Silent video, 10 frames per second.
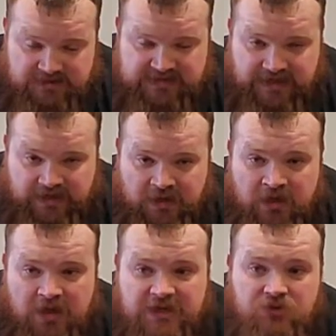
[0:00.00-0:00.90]
Mustang,
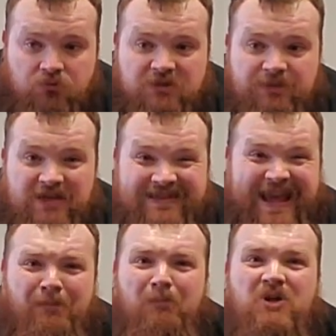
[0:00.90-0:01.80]
is going to be
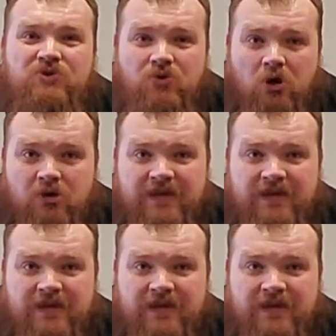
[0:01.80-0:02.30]
that muscle car,